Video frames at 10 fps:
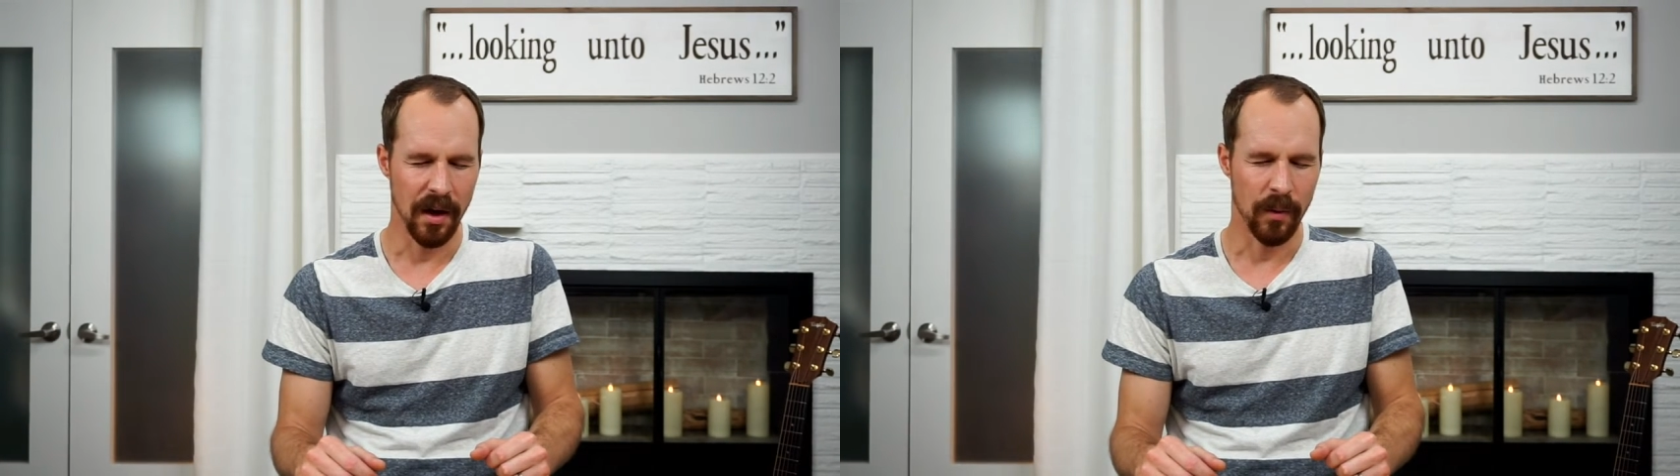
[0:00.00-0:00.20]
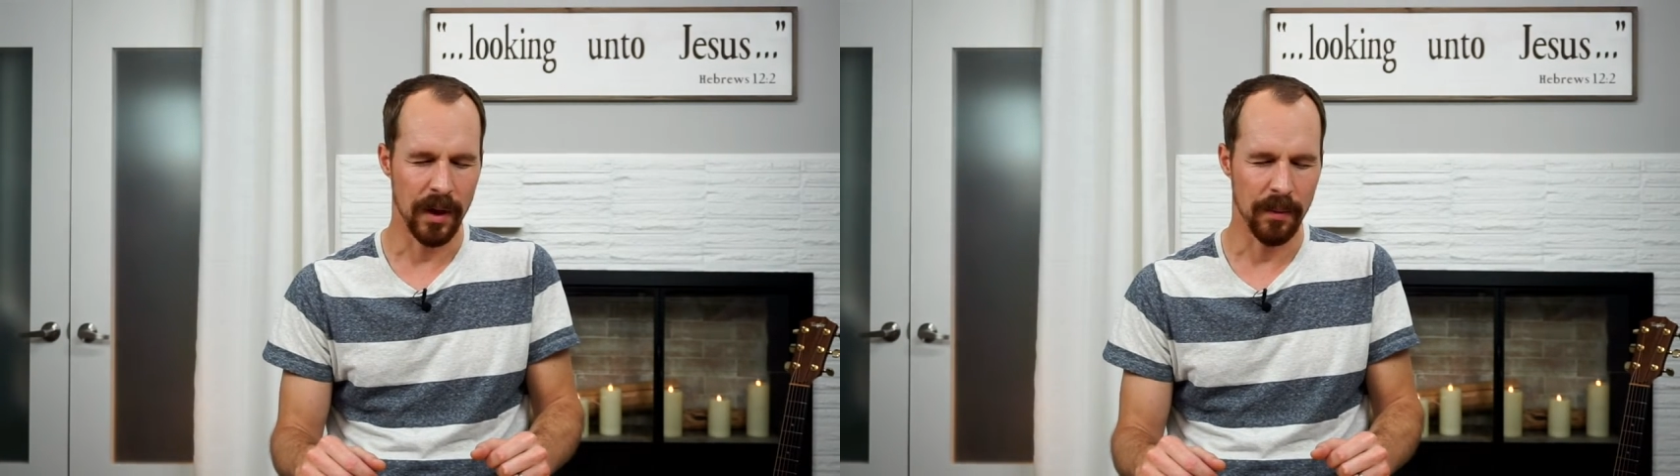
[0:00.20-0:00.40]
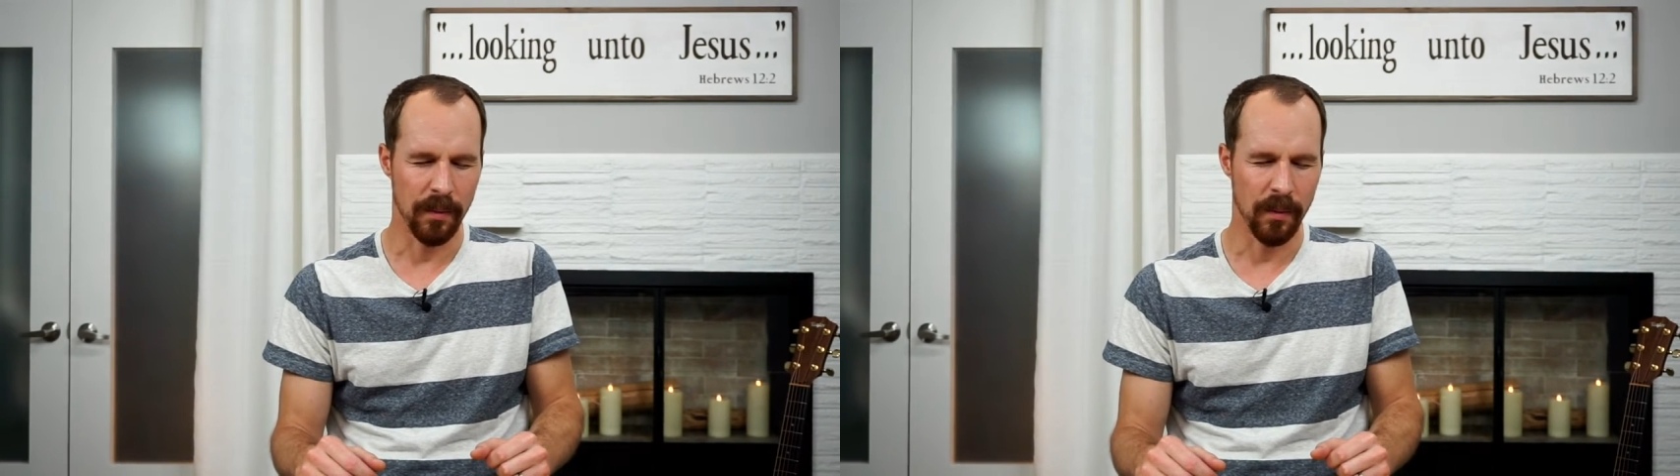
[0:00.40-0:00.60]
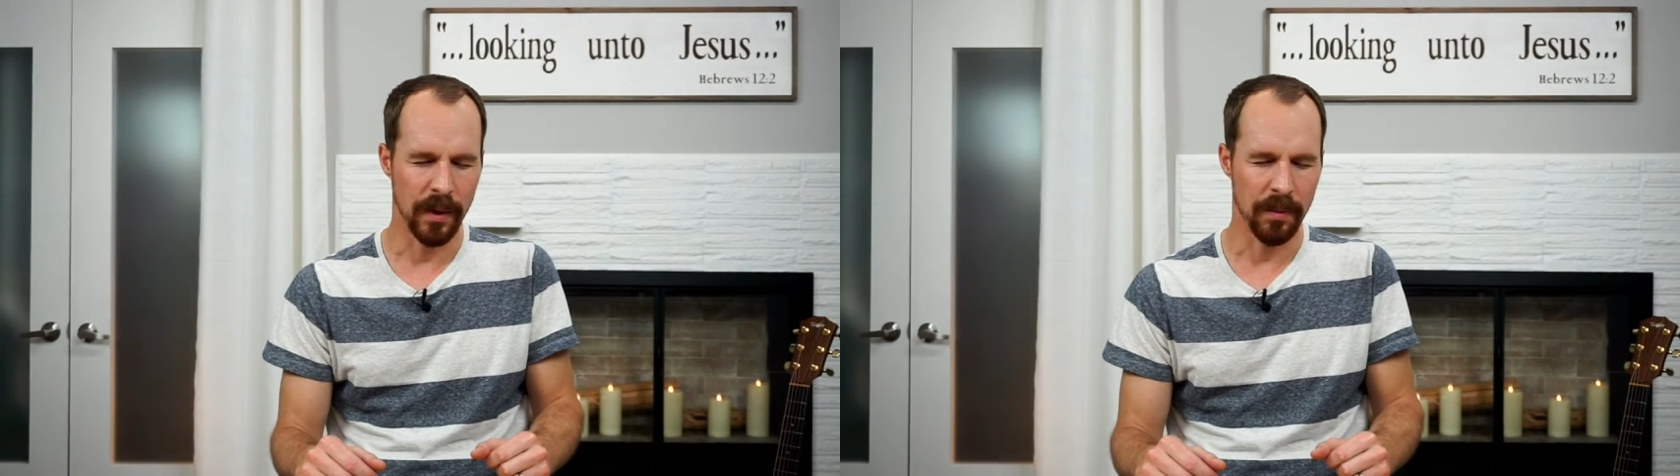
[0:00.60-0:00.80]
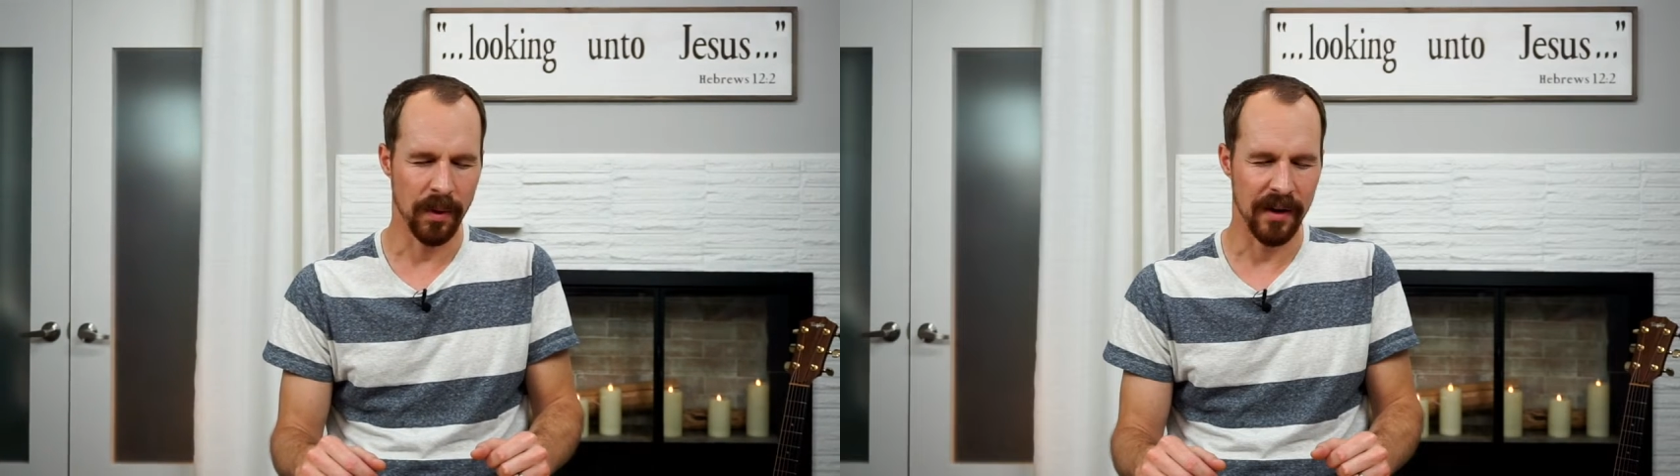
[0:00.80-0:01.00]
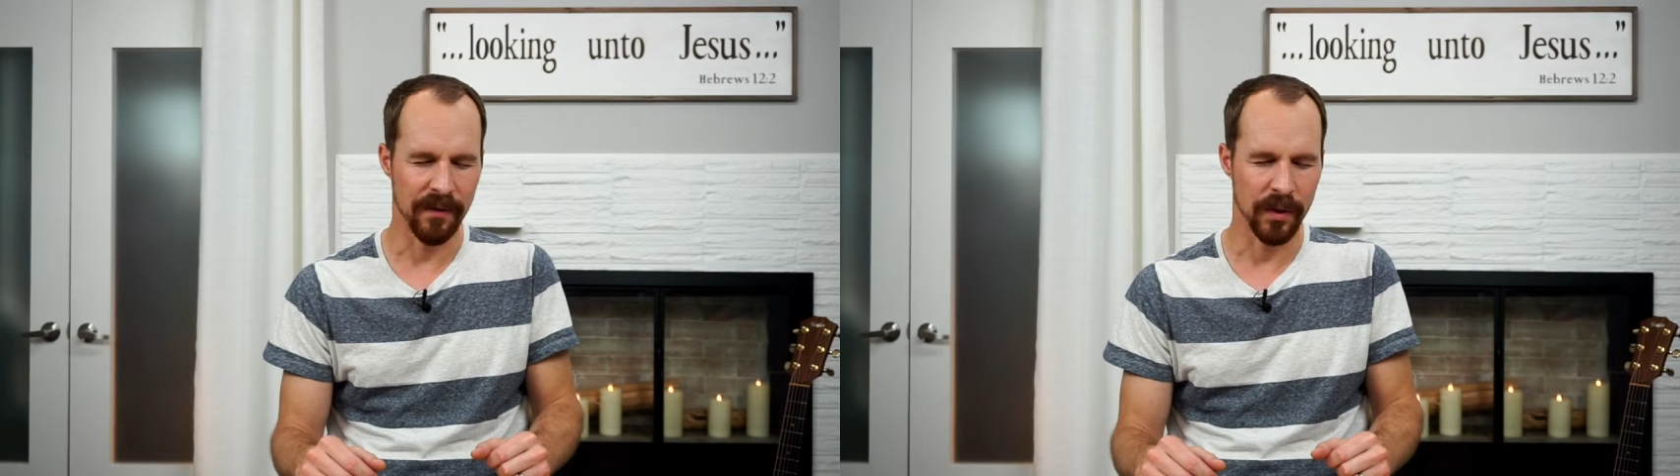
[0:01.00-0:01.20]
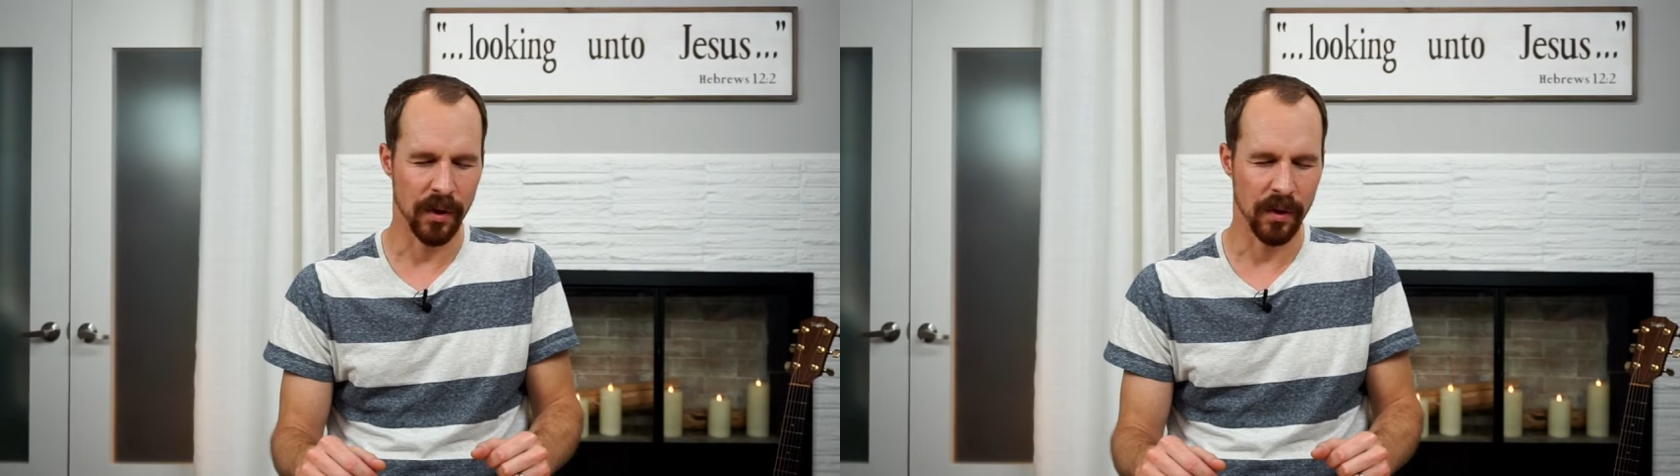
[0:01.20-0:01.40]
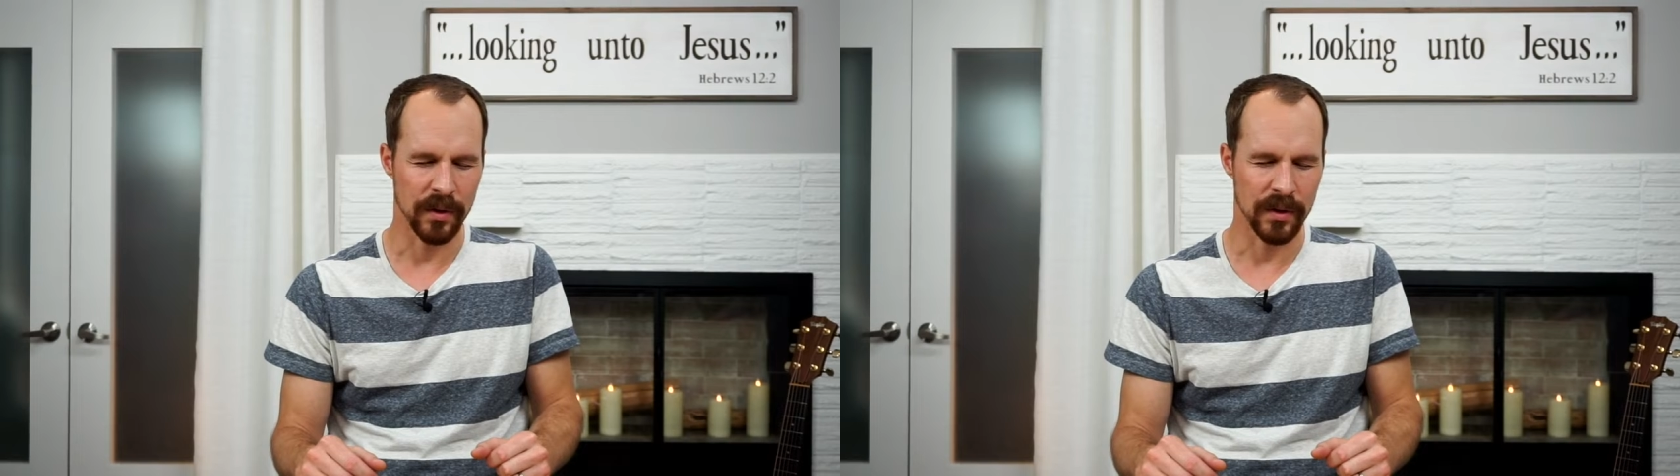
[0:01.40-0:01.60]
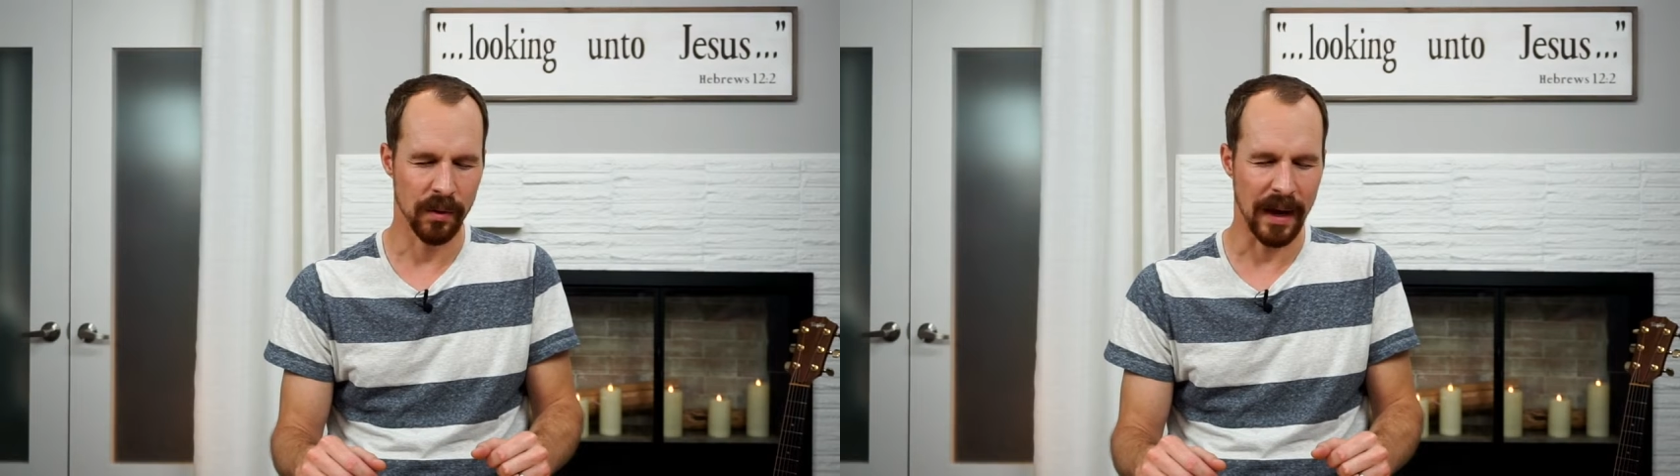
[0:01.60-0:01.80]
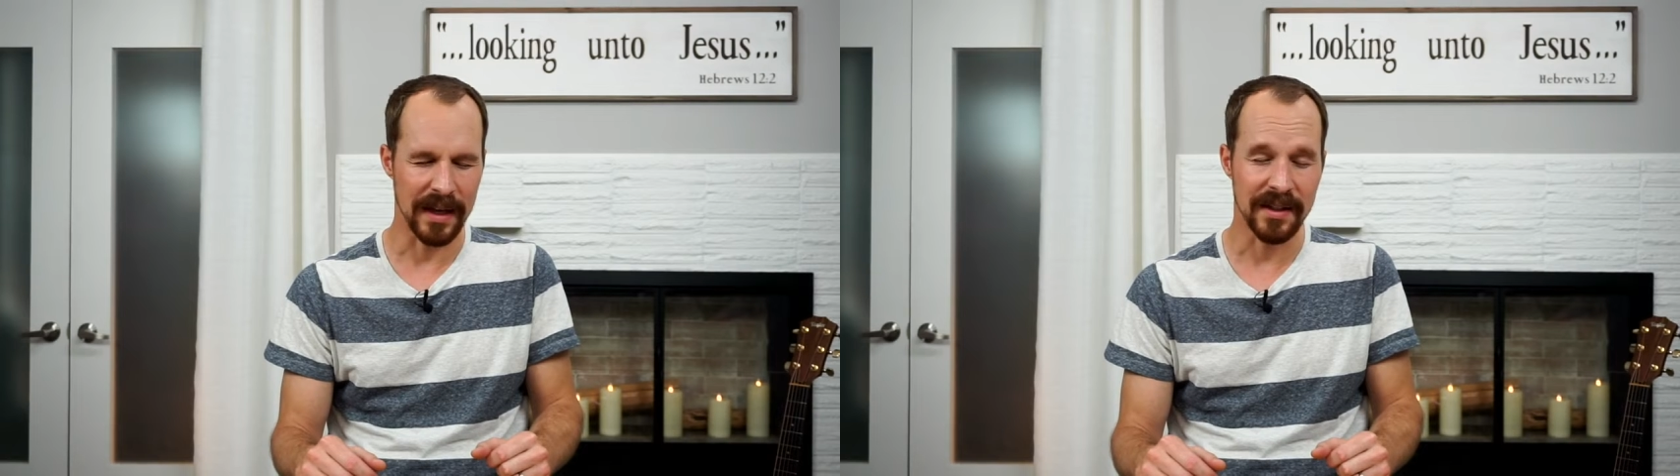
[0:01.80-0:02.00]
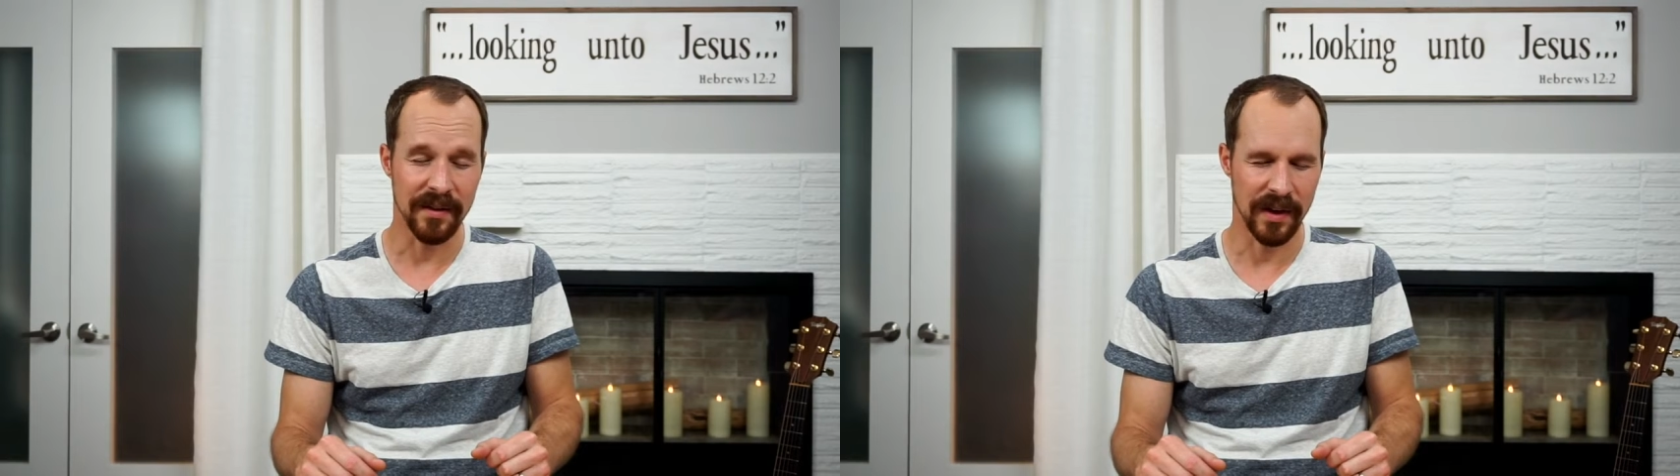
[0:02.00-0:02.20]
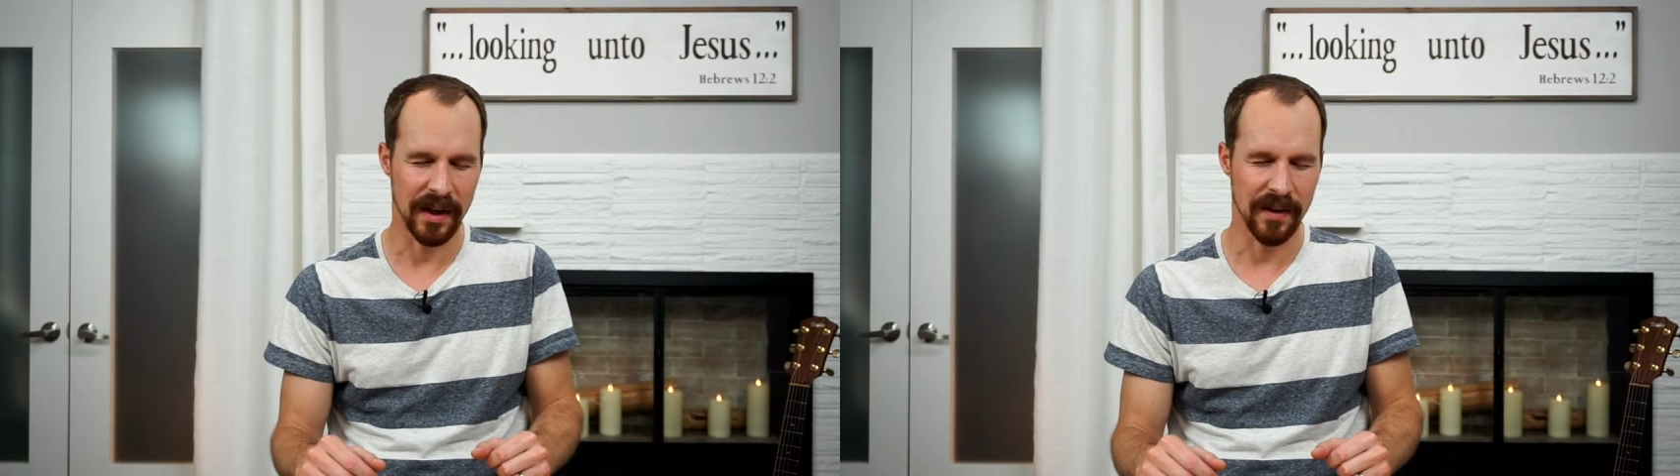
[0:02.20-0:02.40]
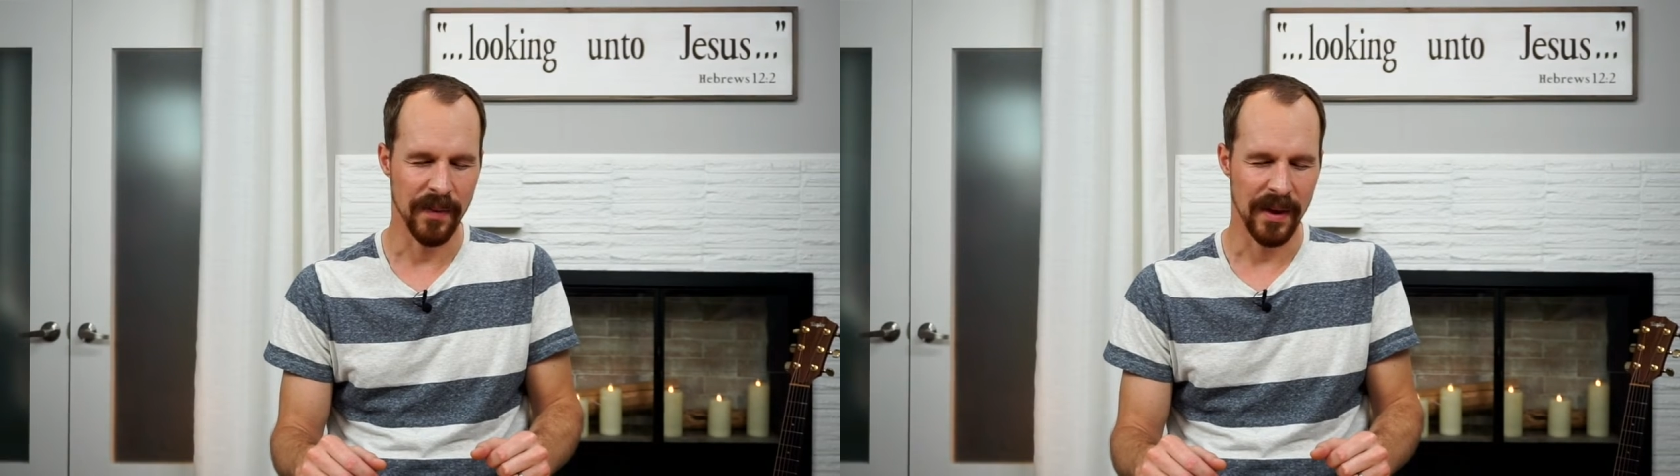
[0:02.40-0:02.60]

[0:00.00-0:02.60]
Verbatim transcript: we, we pray for those, the rest of the